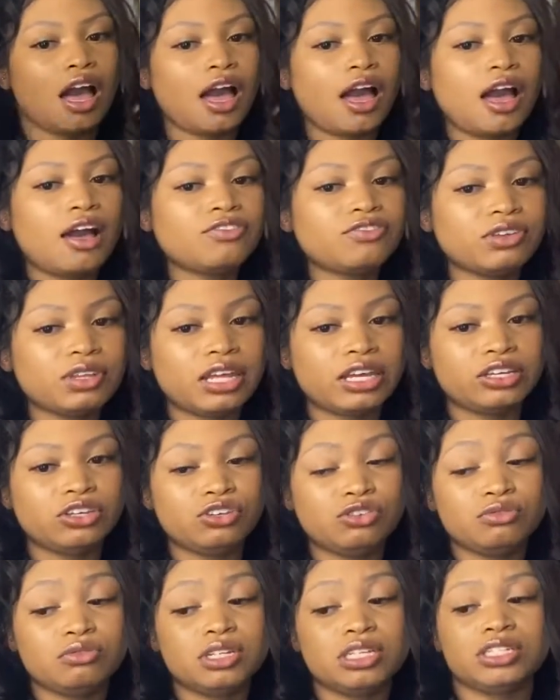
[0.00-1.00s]
I feel like
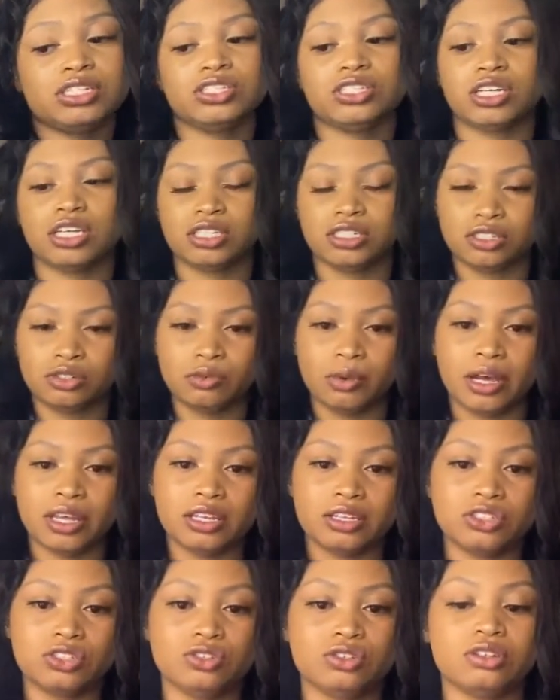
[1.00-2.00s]
you need to change the way
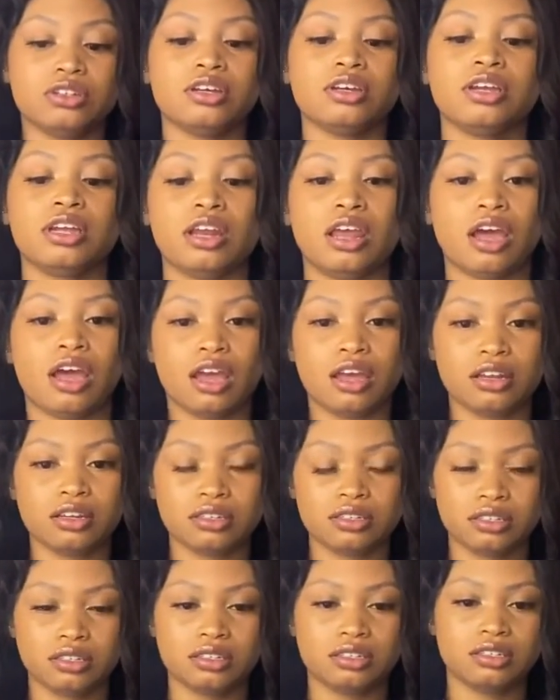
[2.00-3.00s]
that you're looking at
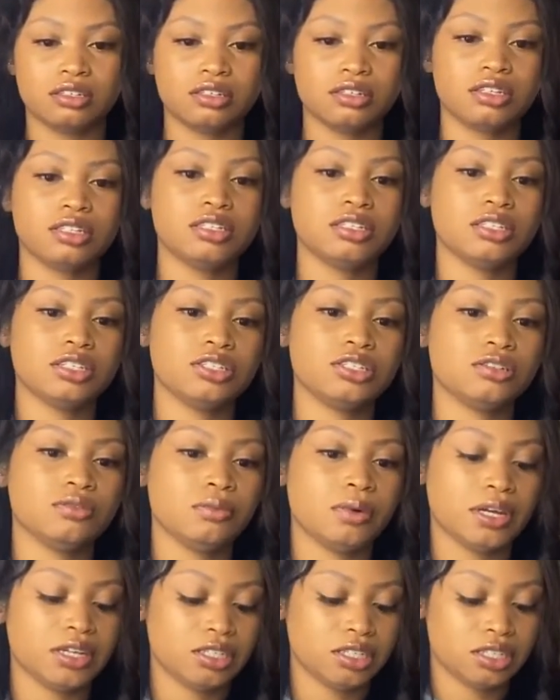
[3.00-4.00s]
the
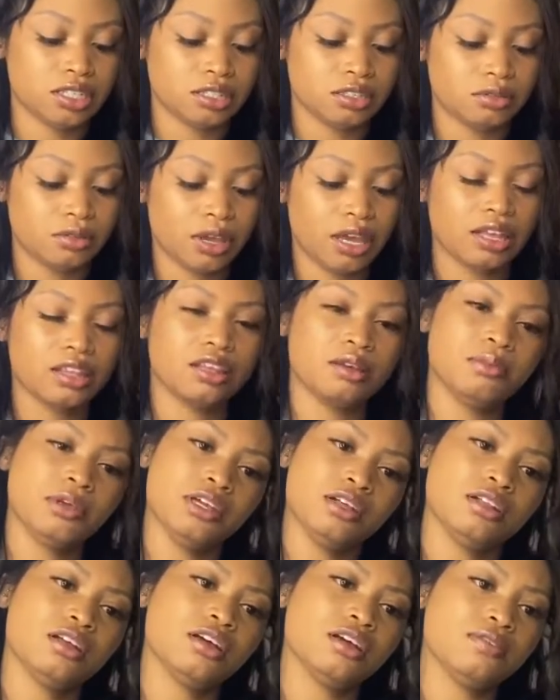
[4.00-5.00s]
situation. Okay, let me
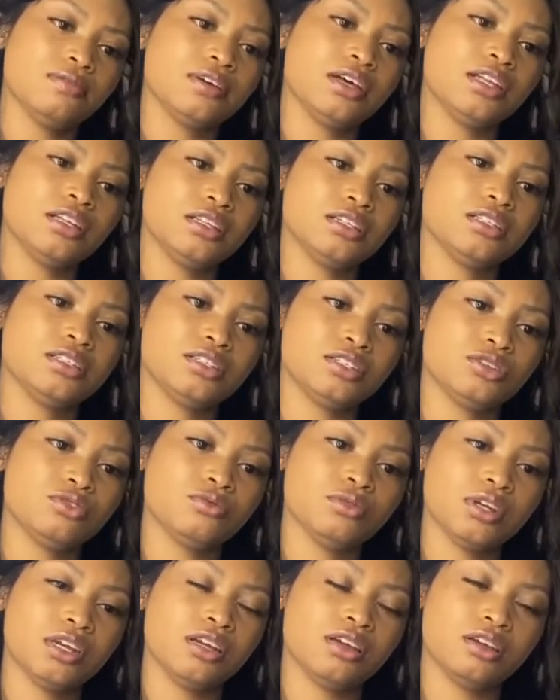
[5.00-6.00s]
clarify this
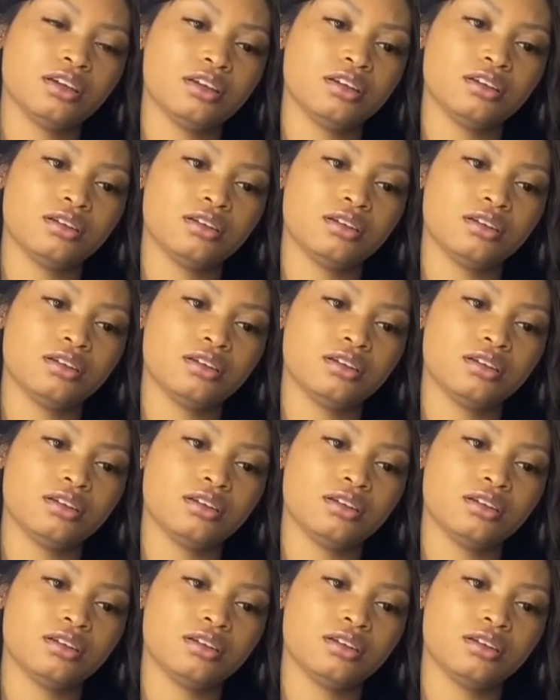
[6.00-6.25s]
Three